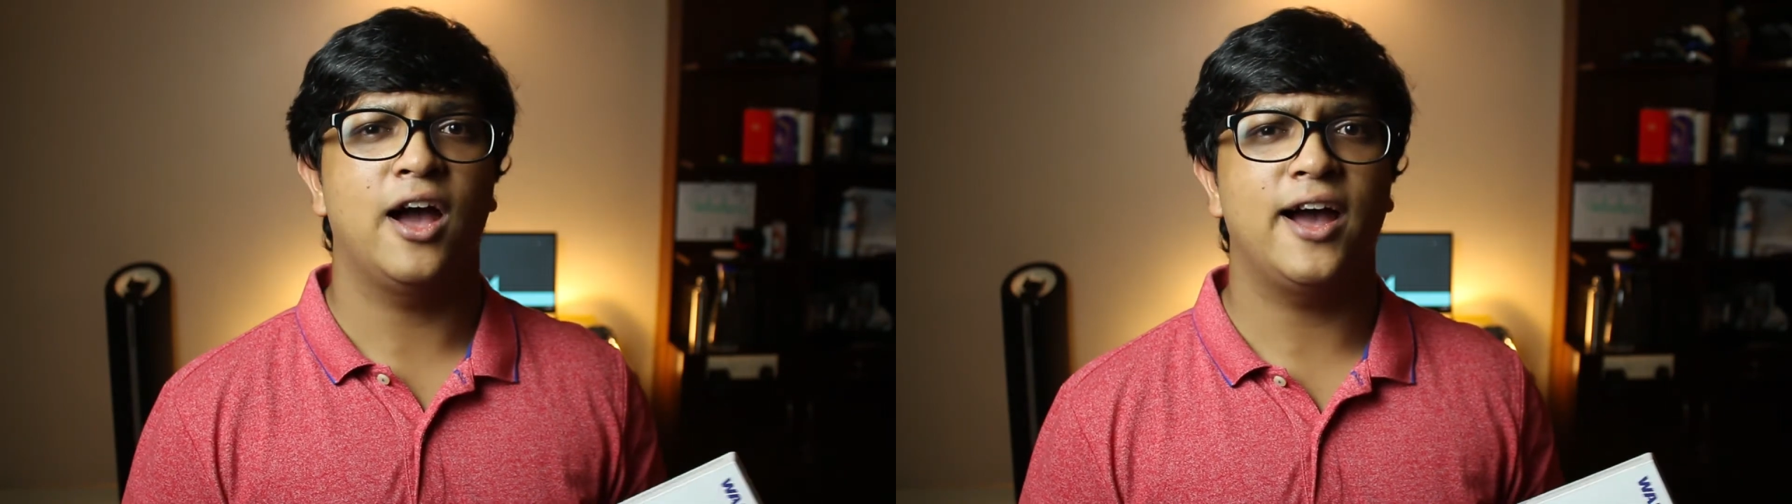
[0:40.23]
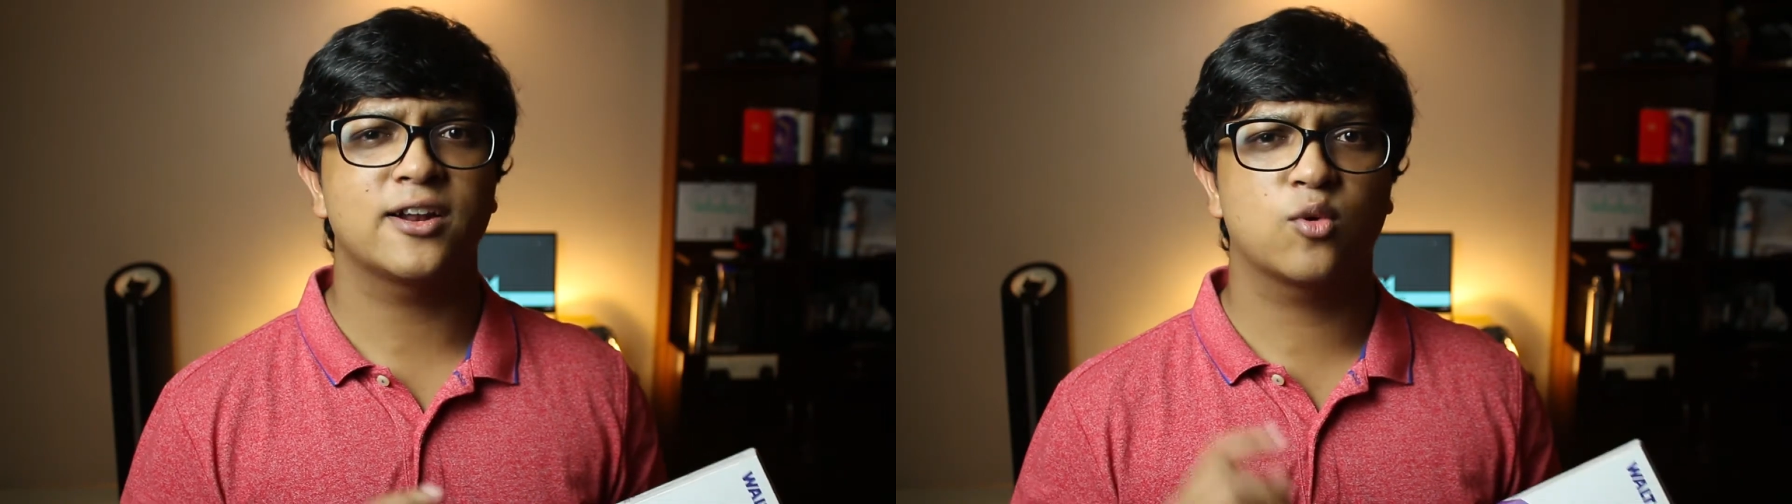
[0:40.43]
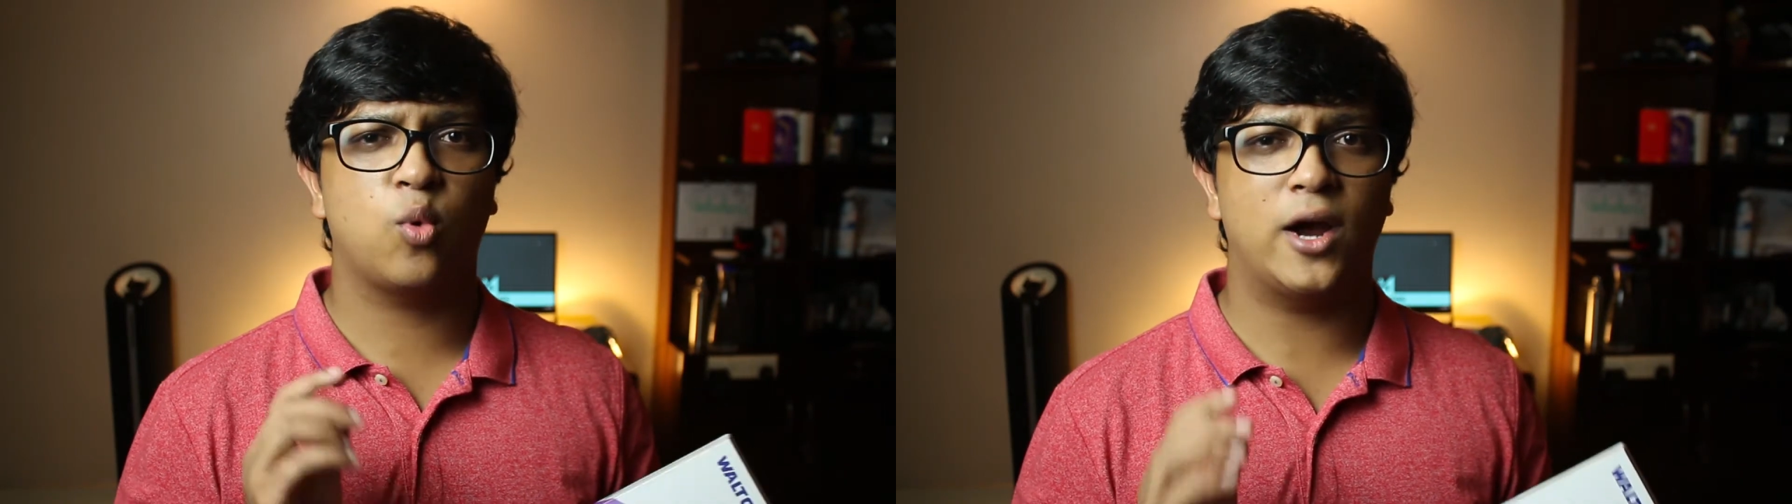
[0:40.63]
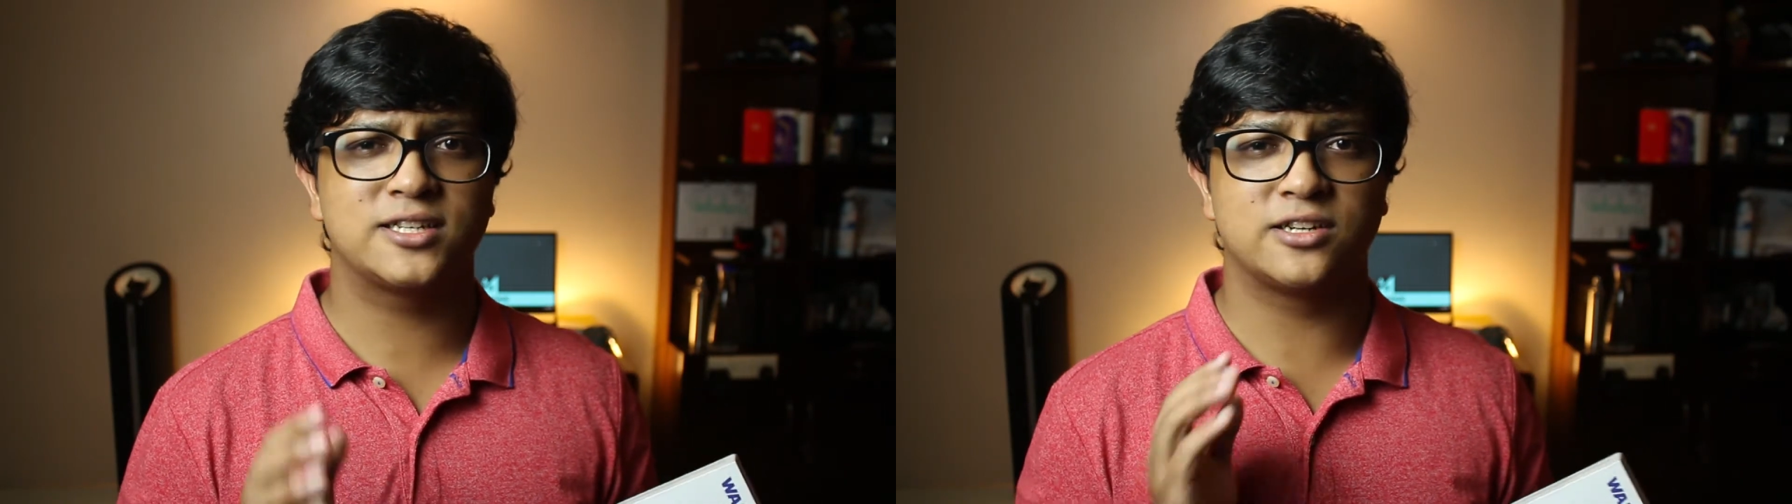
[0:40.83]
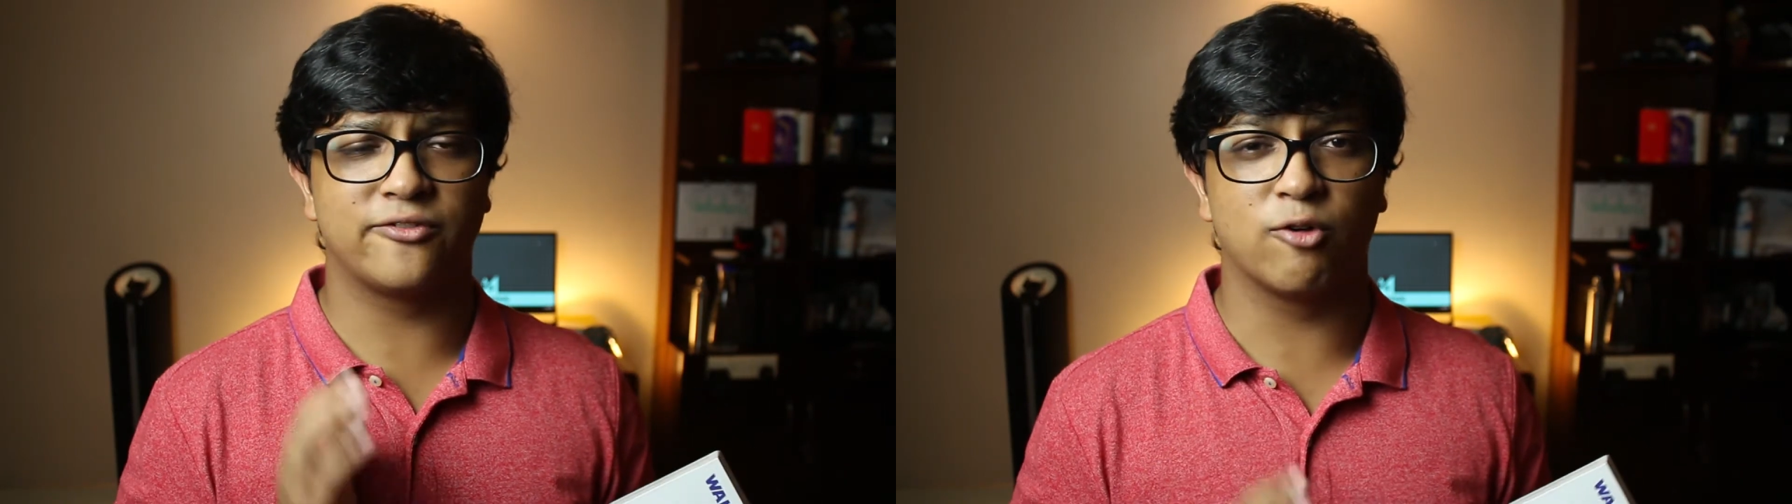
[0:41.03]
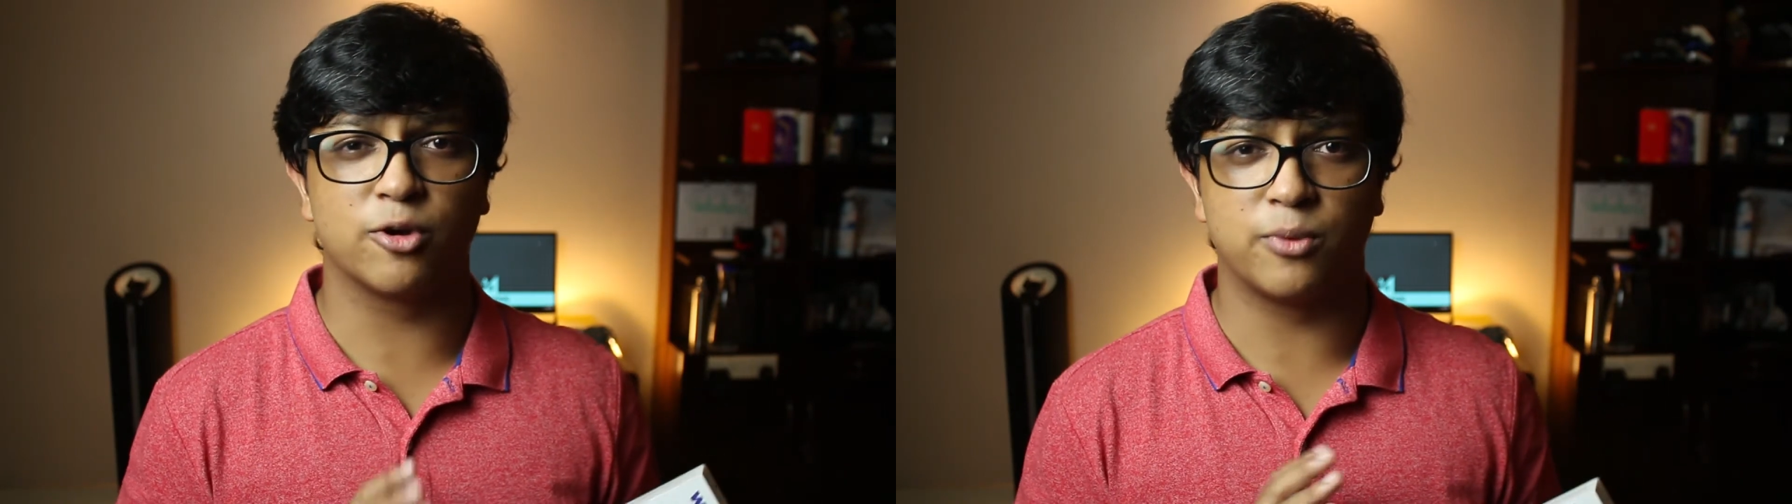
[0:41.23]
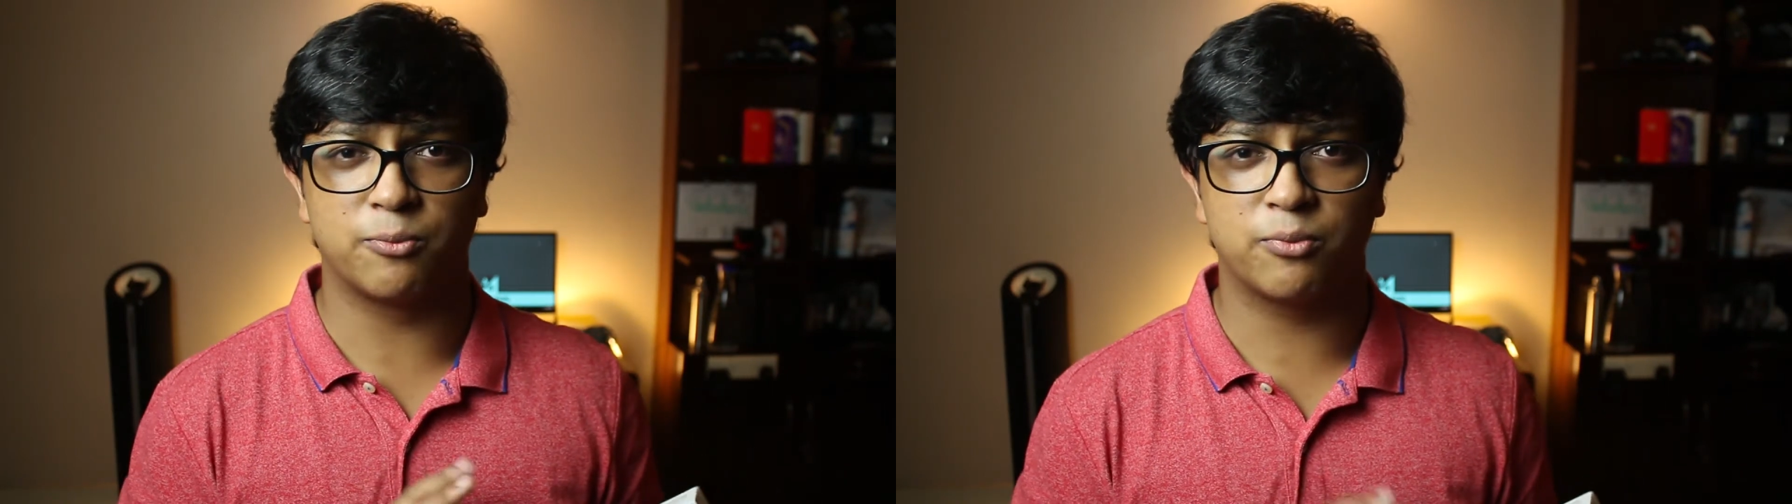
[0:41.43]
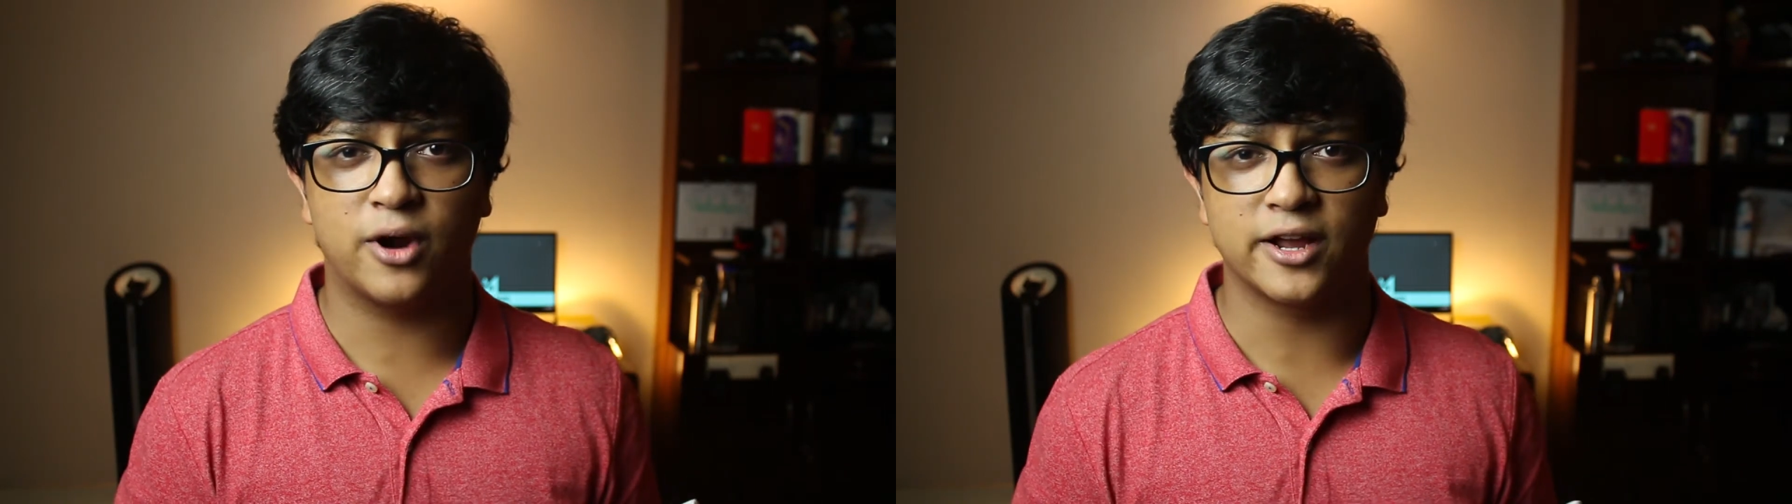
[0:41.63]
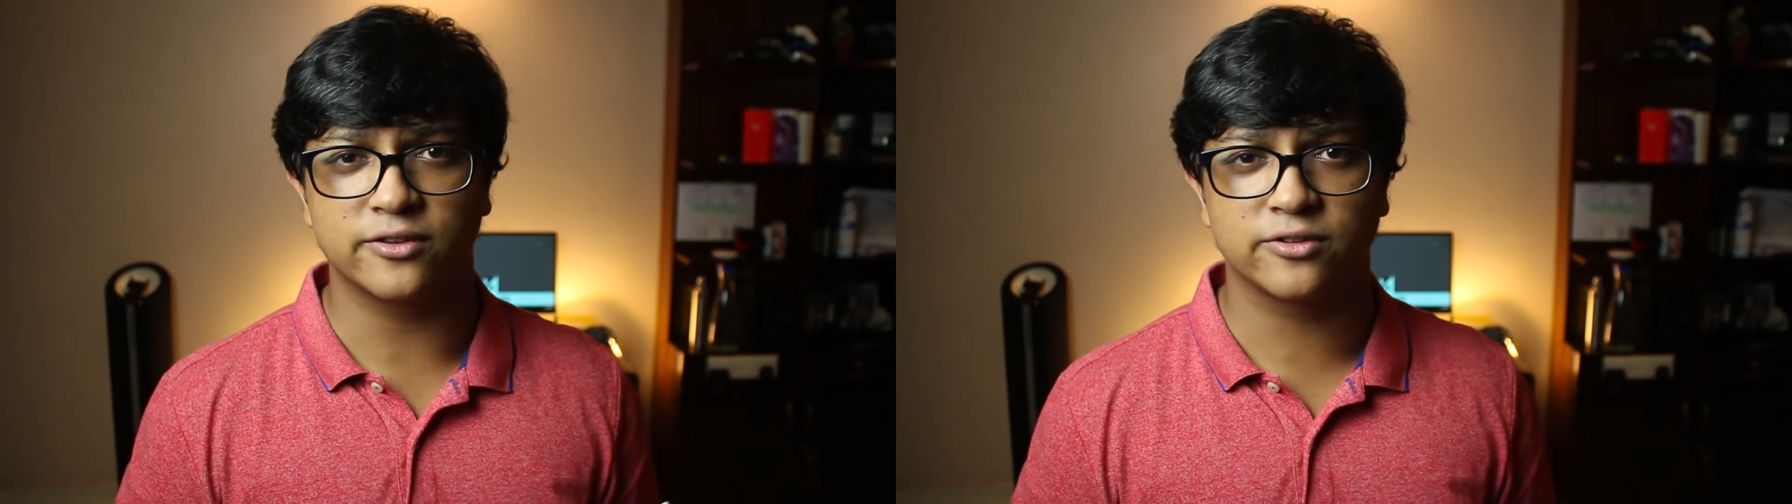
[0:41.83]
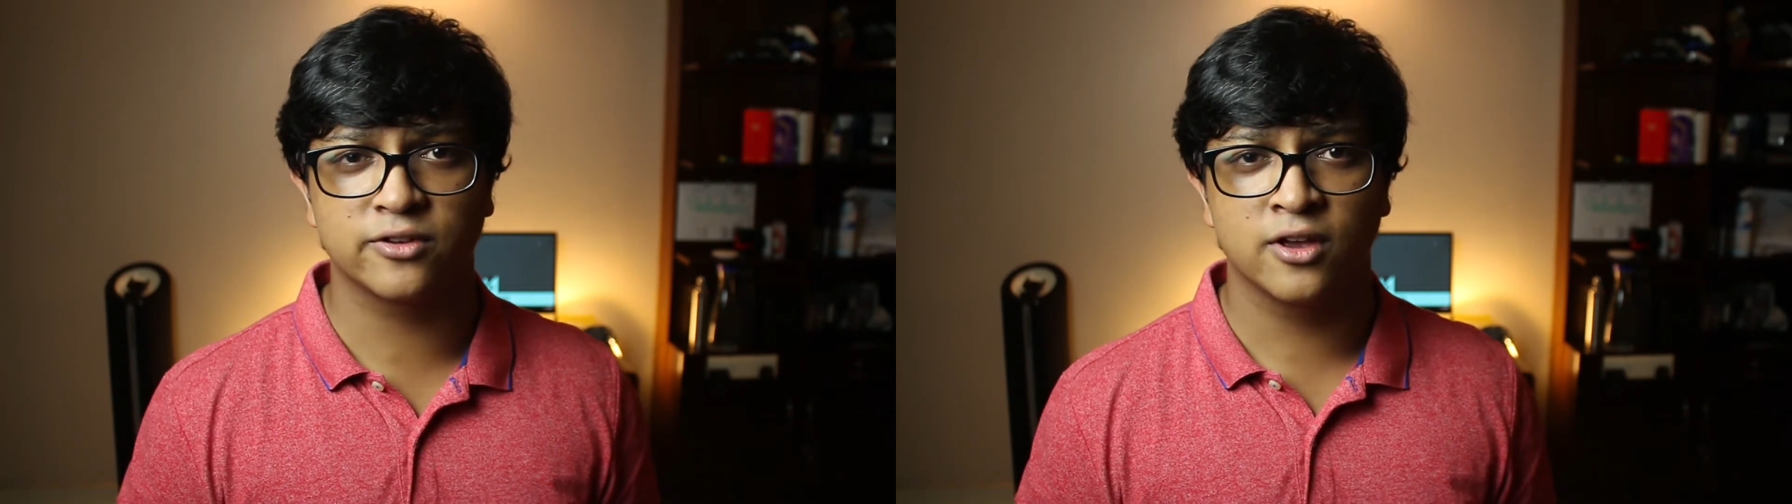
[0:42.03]
at quite an affordable
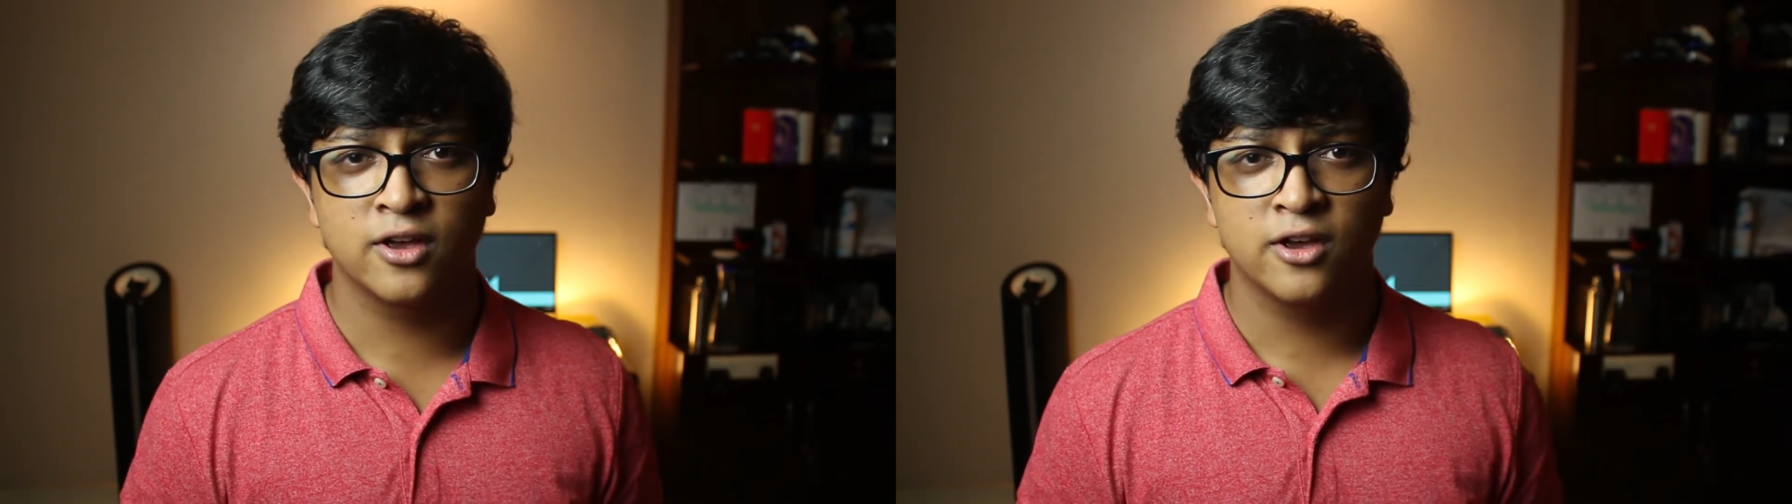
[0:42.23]
price.